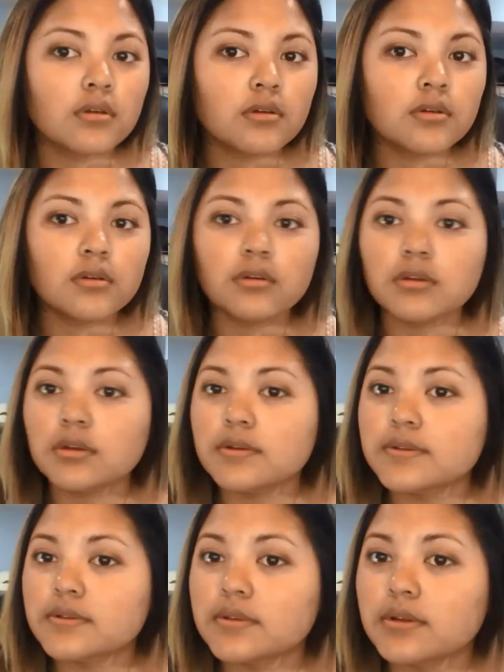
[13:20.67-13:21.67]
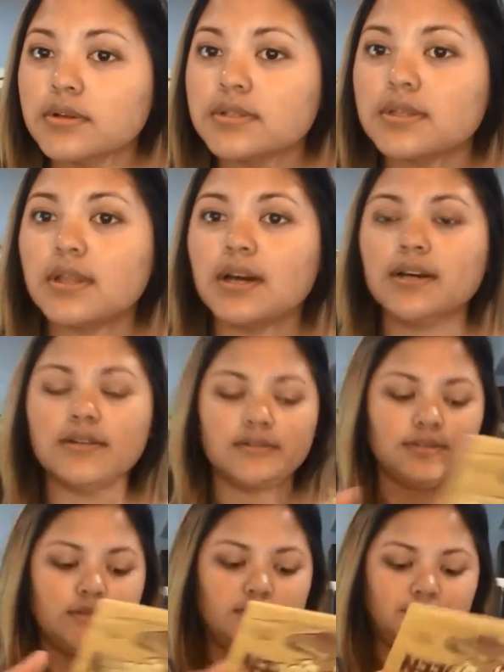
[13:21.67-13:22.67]
Okay, so there's
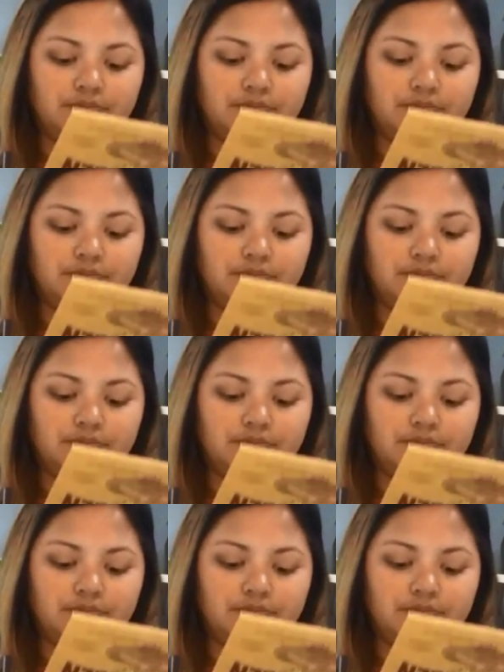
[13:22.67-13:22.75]
that.